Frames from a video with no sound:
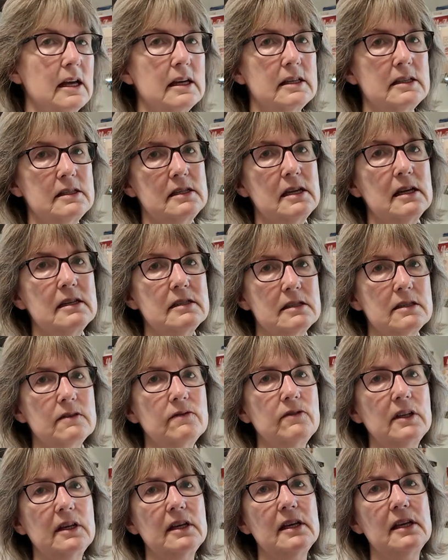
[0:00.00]

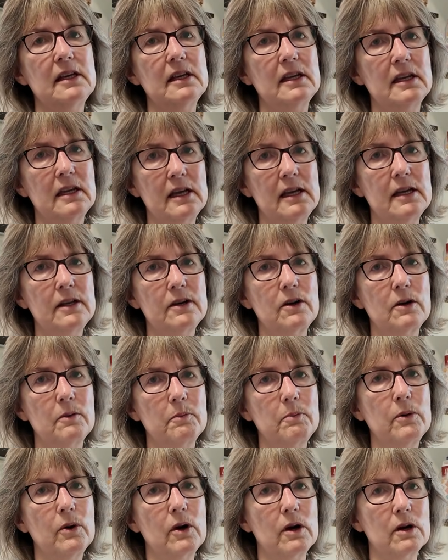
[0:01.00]
extensively in her
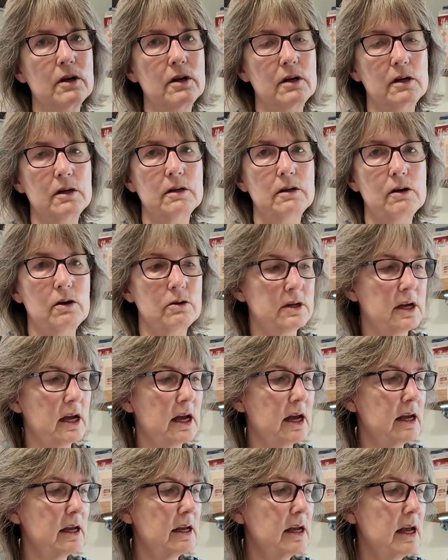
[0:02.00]
book.
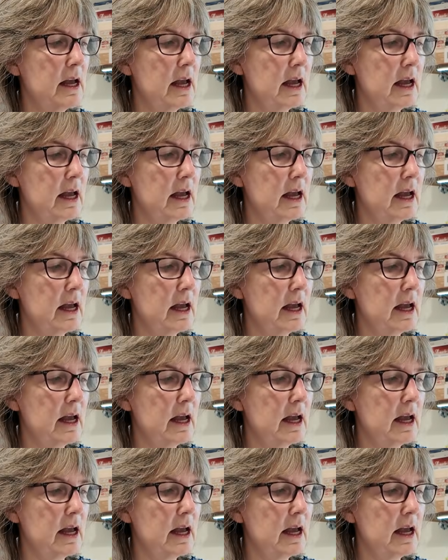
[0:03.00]
Okay,